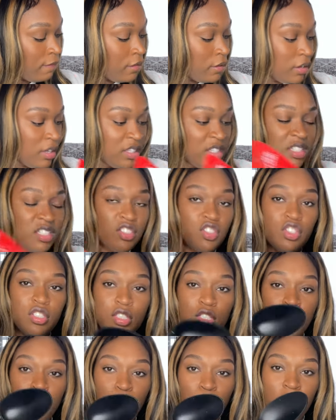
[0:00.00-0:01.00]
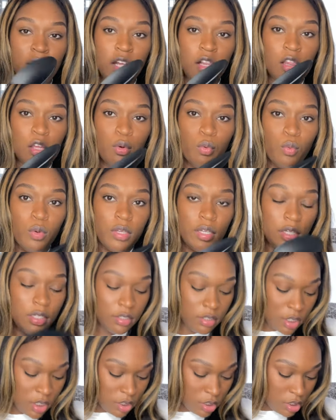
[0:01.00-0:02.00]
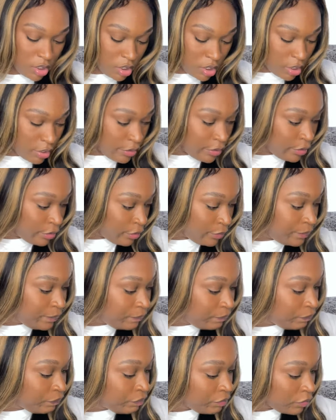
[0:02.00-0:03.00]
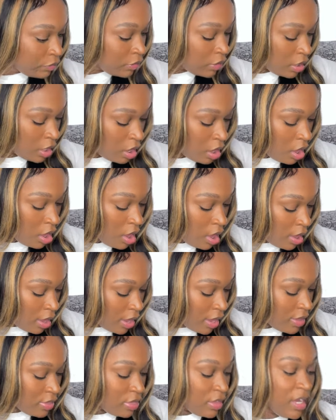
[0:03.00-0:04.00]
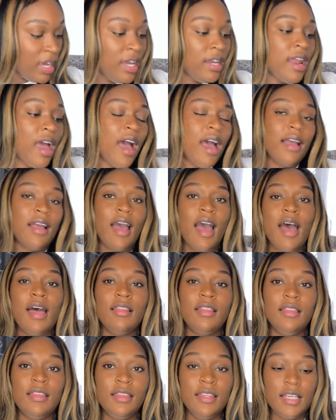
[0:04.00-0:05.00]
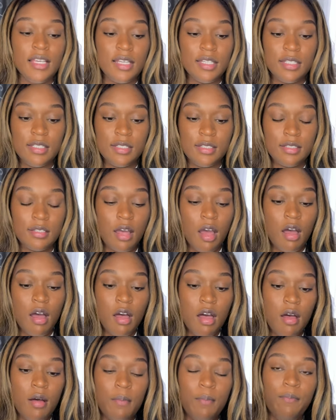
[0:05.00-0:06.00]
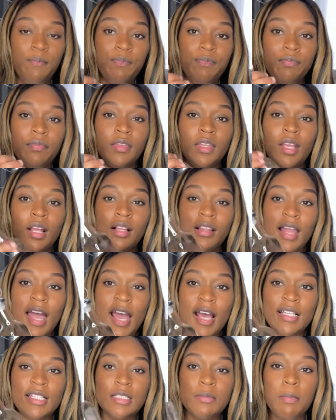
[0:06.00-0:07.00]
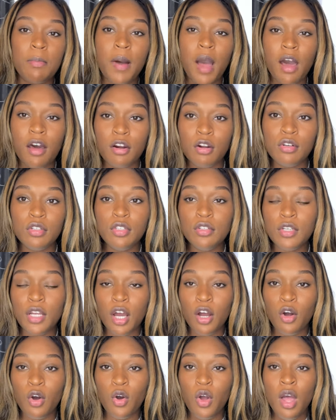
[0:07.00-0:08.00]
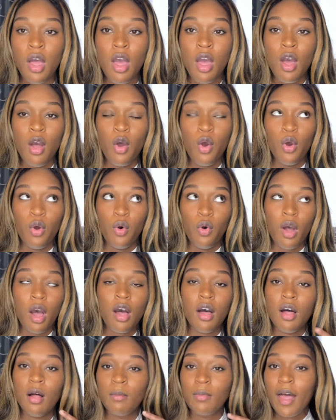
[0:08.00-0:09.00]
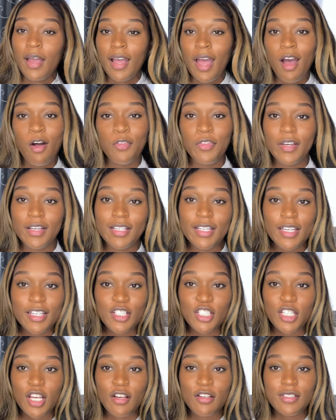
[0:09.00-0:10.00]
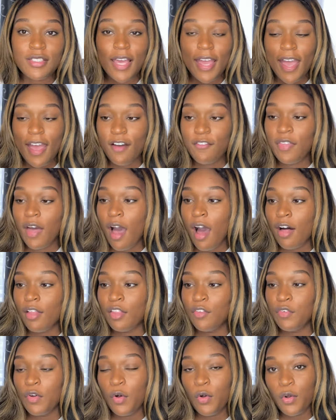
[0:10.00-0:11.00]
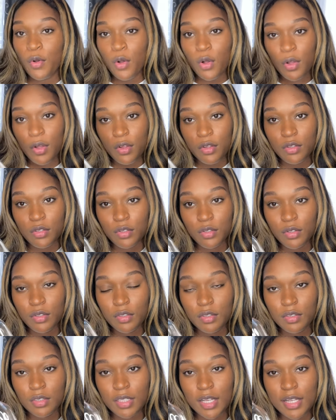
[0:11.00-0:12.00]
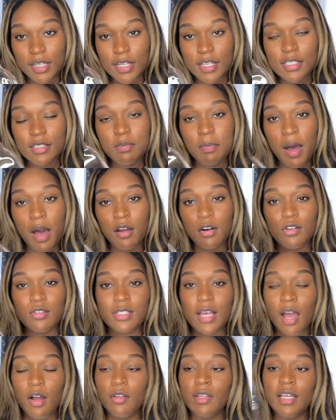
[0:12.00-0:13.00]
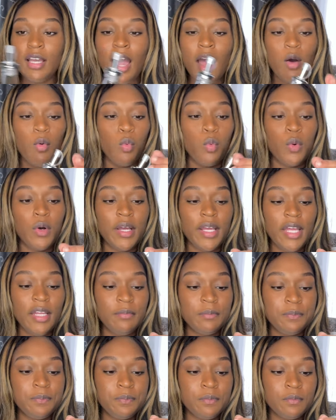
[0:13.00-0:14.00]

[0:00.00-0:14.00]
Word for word: and this is just a regular one to stir and then i got this um glass bottle you know um like how in the cooking shows they have the olive oil in these bottles i only got one